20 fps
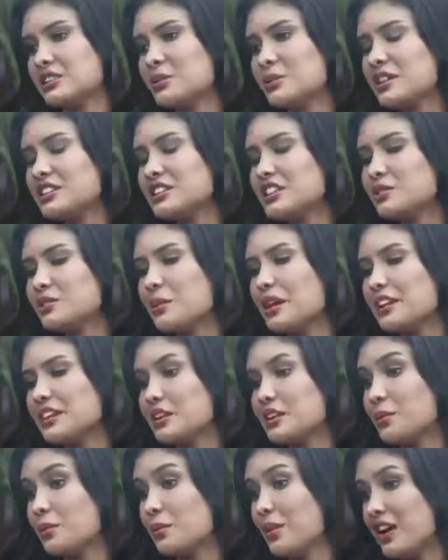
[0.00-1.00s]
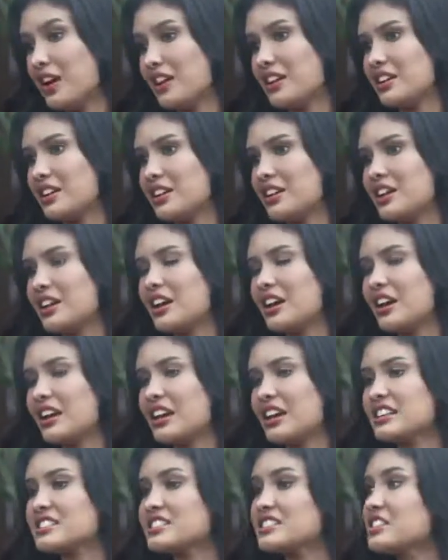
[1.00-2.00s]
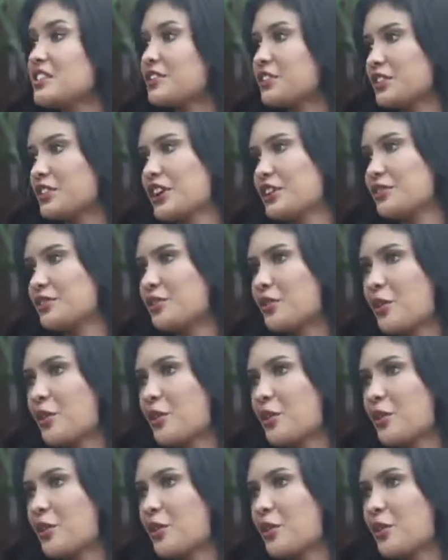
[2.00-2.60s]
2021 is different